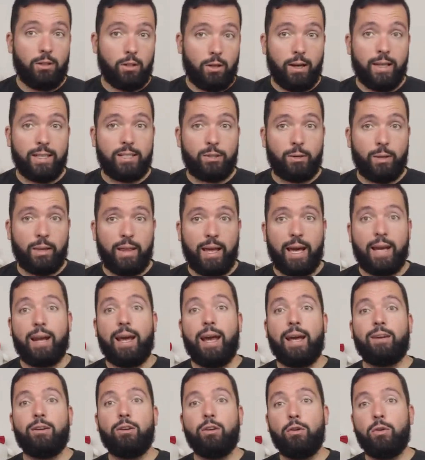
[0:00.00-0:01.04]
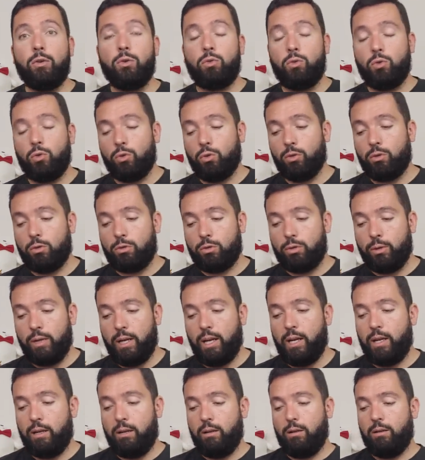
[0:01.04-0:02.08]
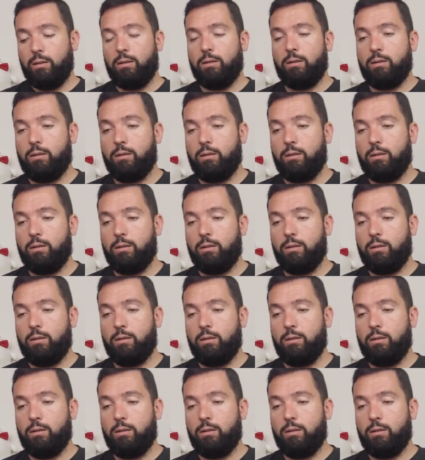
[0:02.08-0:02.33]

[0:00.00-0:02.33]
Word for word: So let's try that. I'm going to create